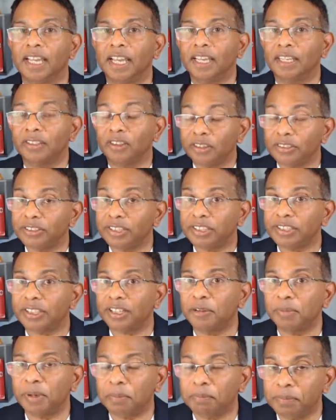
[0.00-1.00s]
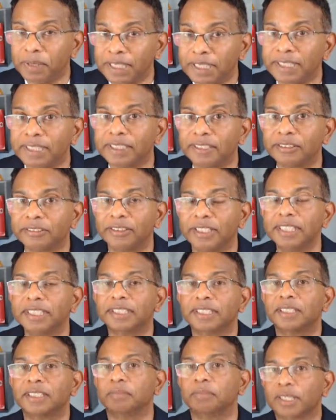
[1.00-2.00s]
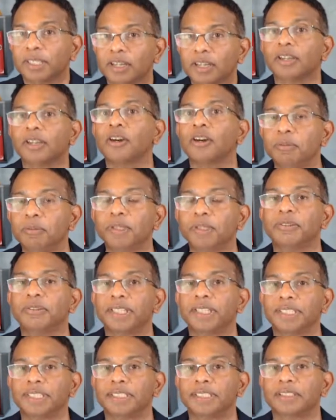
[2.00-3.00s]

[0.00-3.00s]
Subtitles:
Not just global business risks, but global risks.